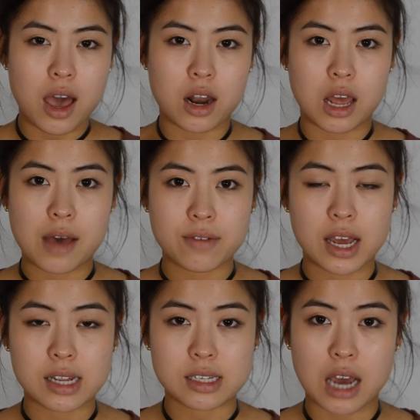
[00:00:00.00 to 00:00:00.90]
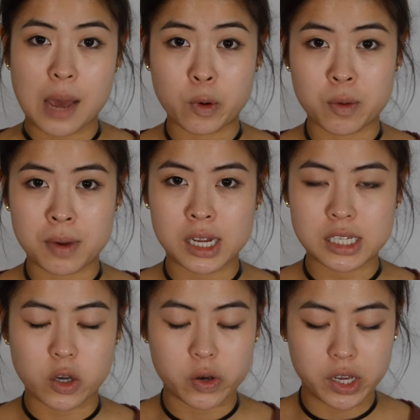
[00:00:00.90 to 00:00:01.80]
and I haven't had time or money to
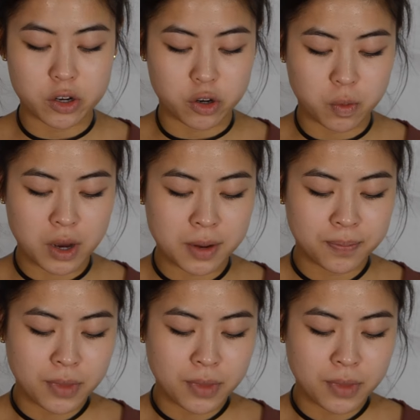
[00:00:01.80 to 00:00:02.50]
go get a new one.